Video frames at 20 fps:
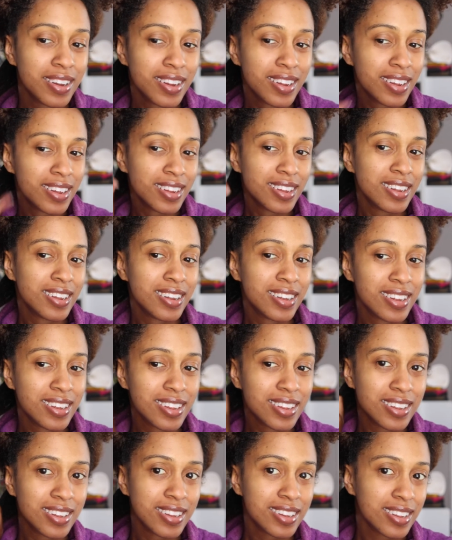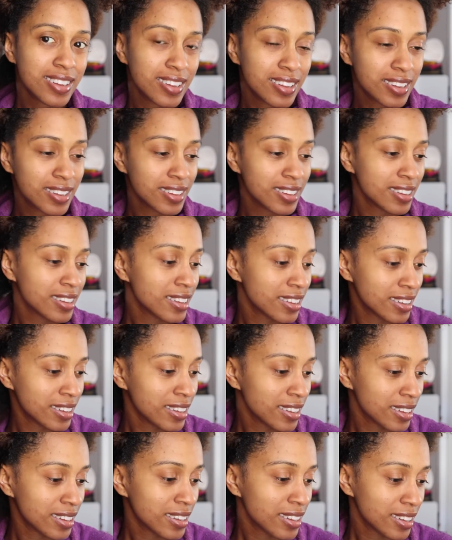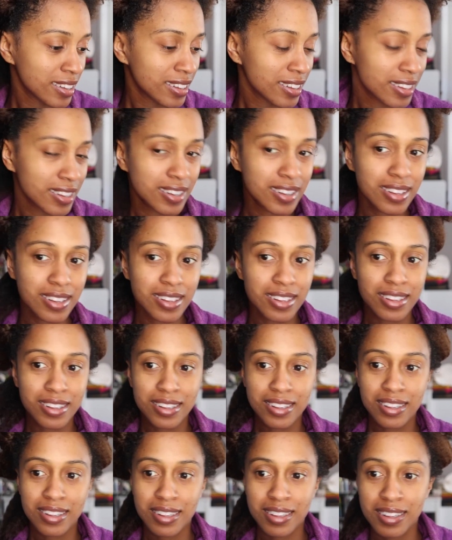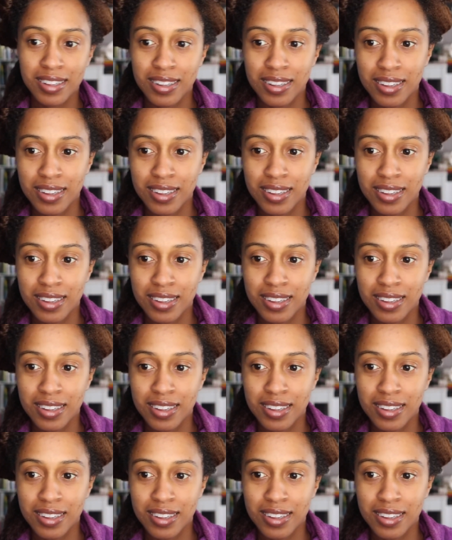No one is speaking in this clip.